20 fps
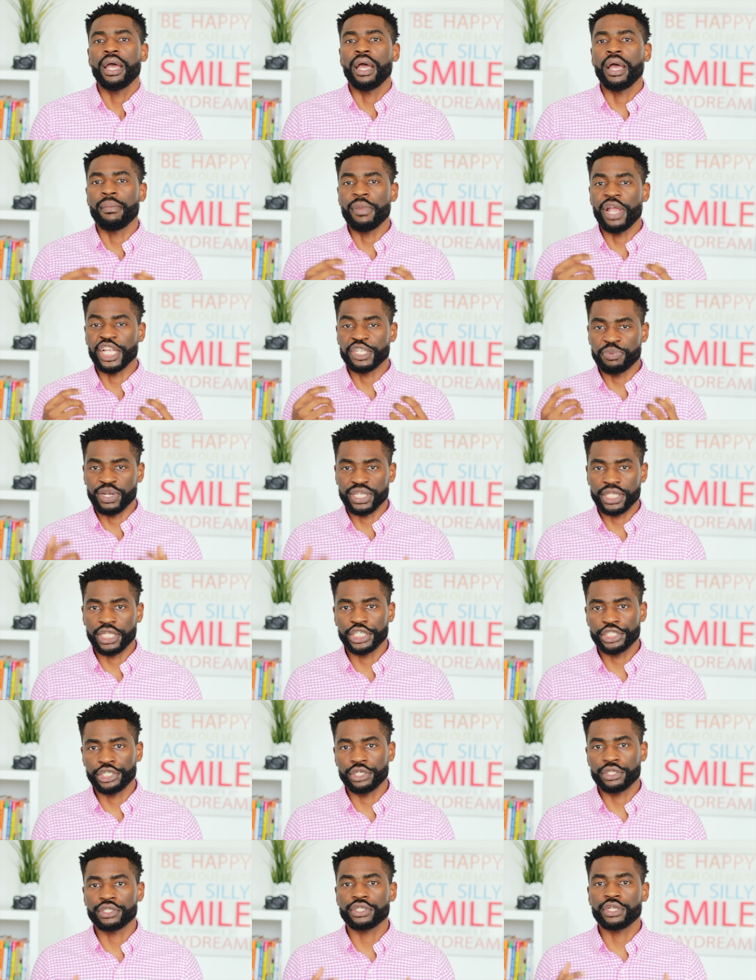um,
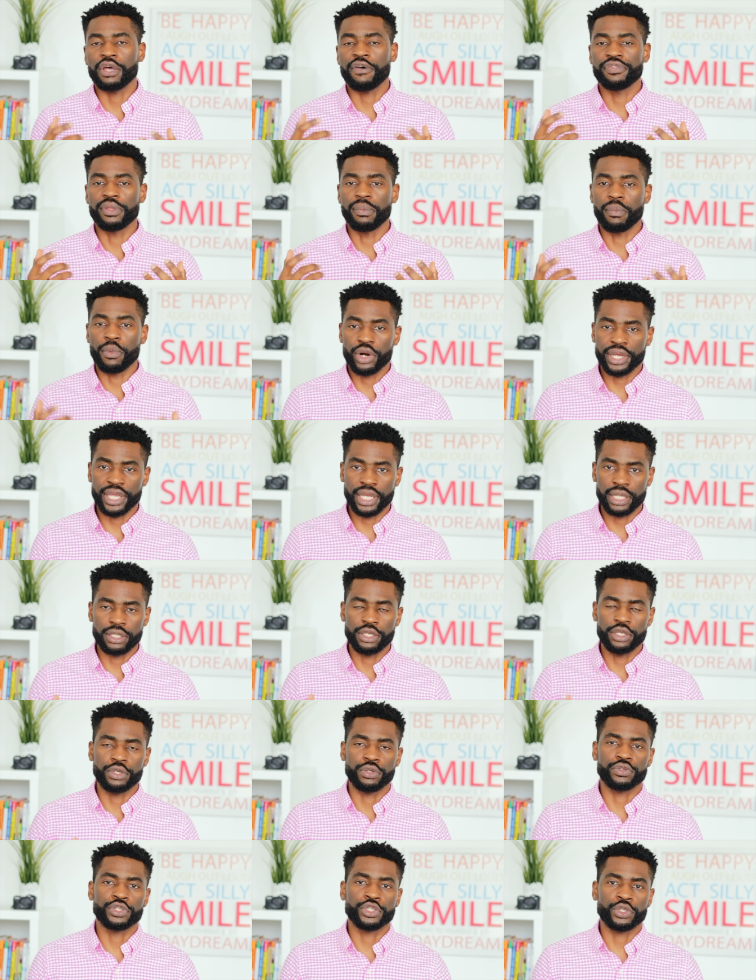expectations of the market, you
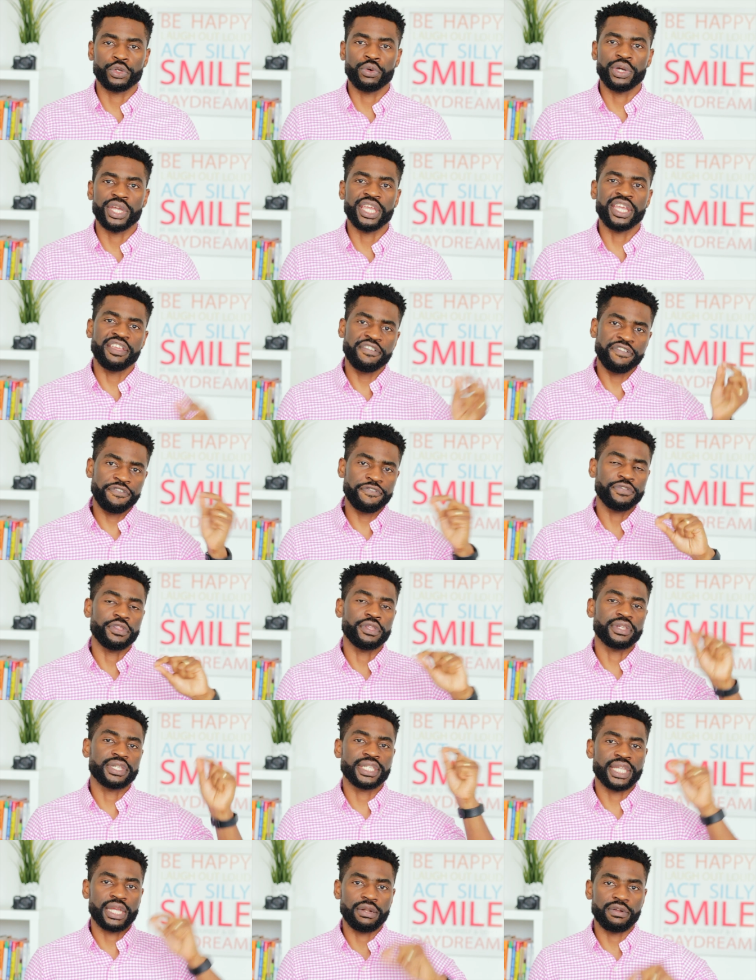know. So if the
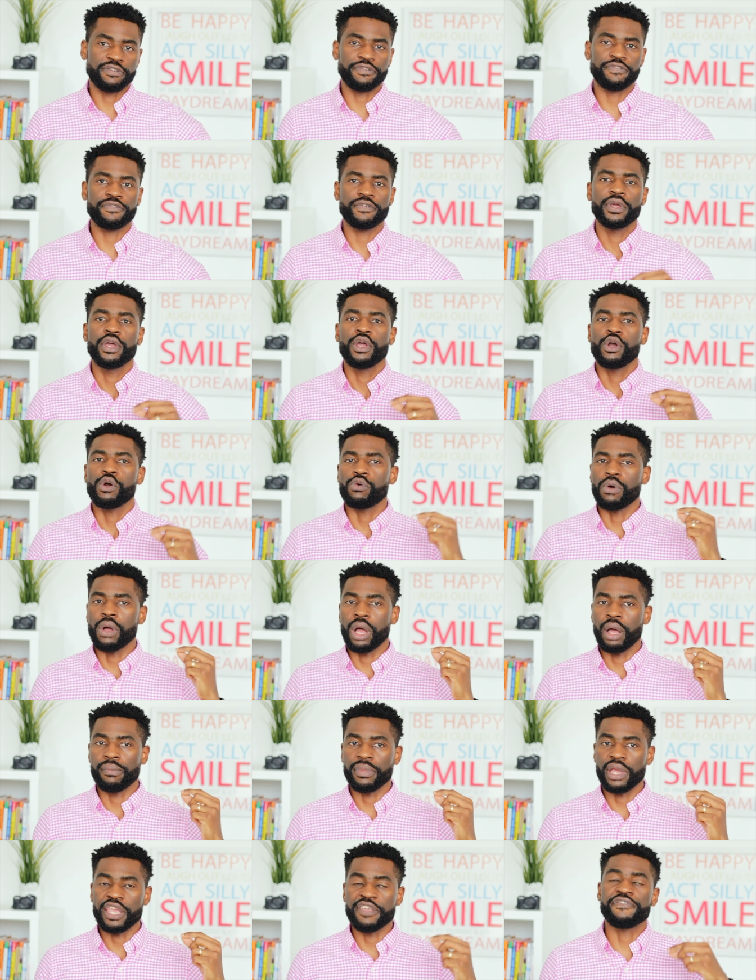sell-off,
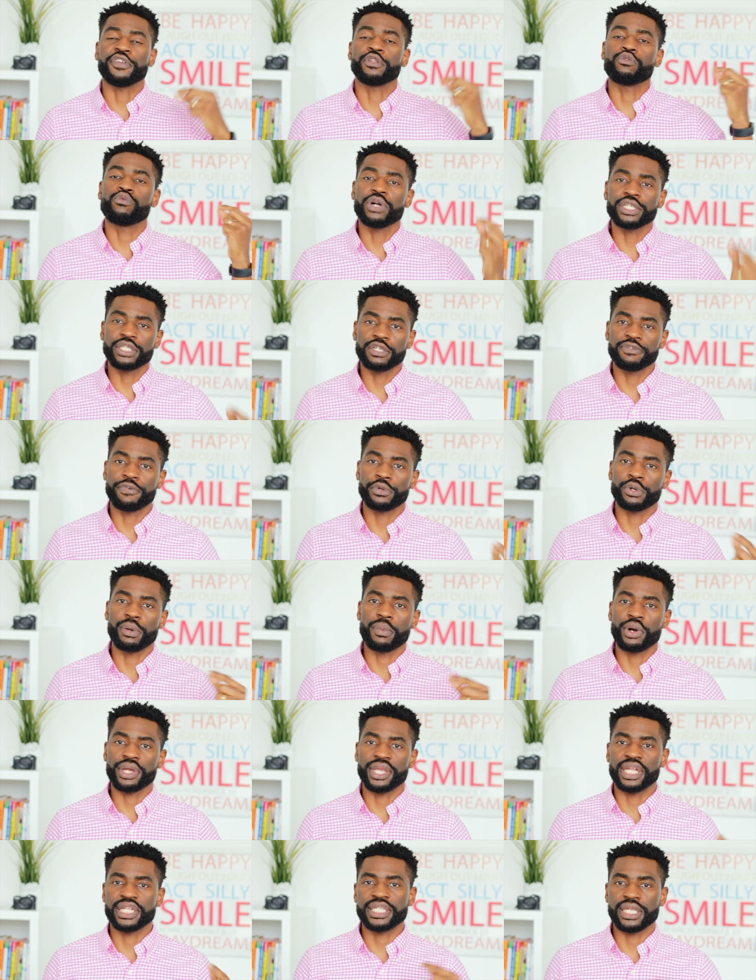um, if it wasn't for the
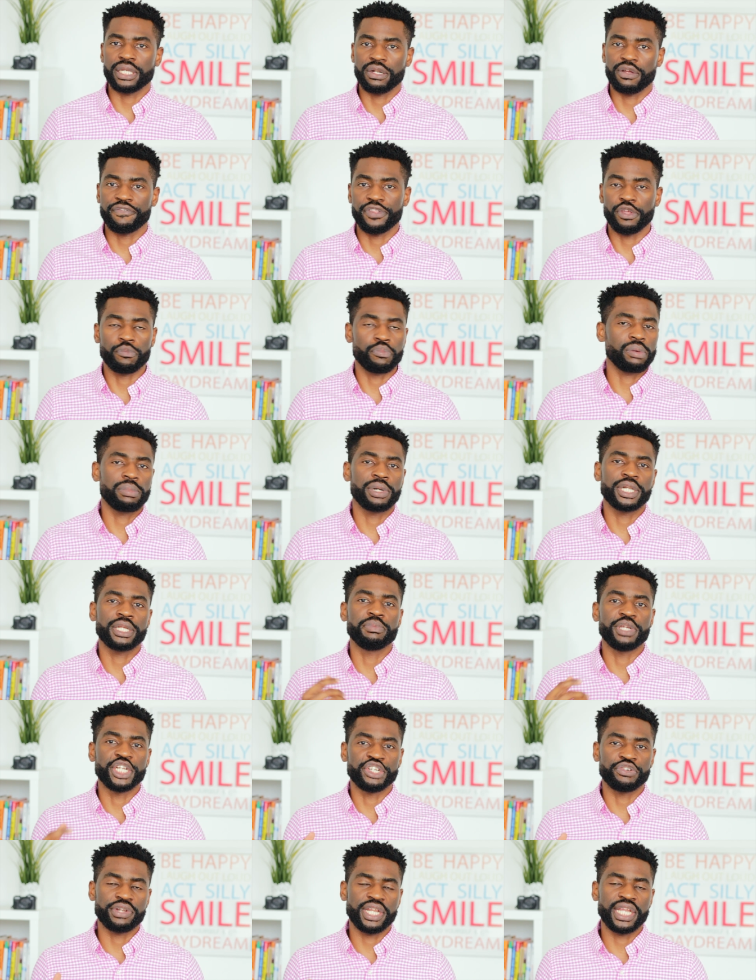market sell-off, they'd probably be
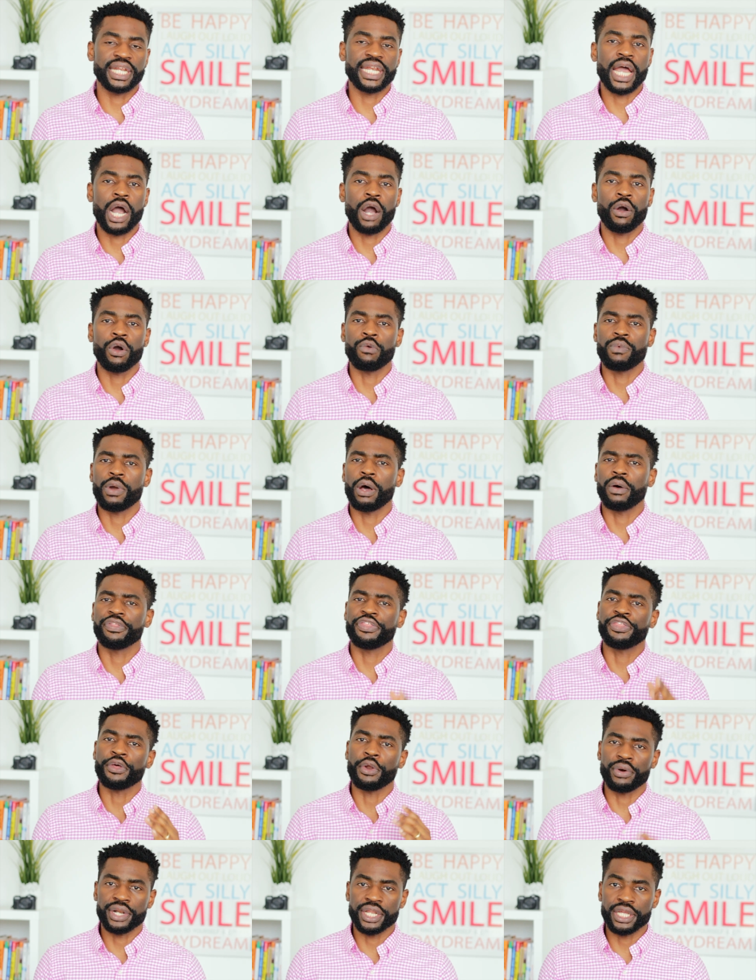trading now around
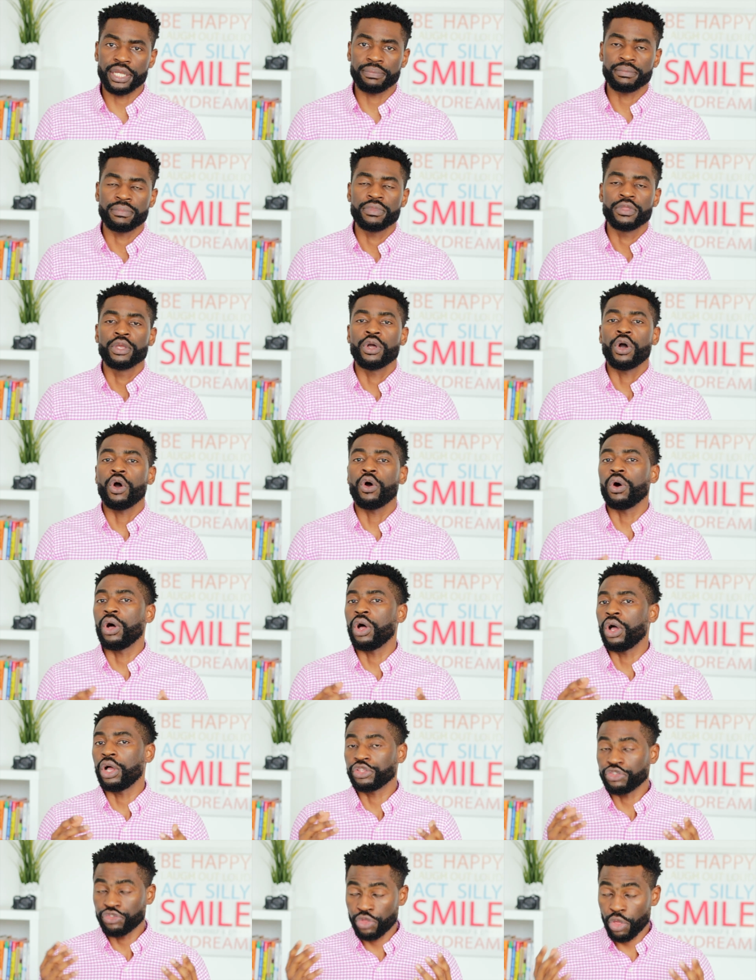thirty
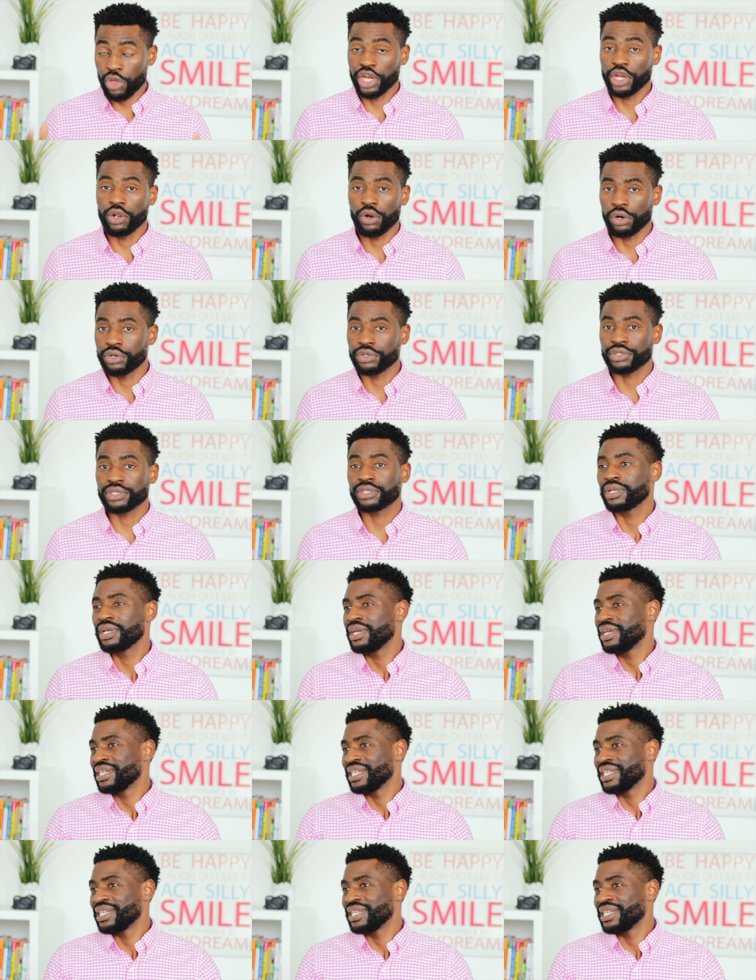dollars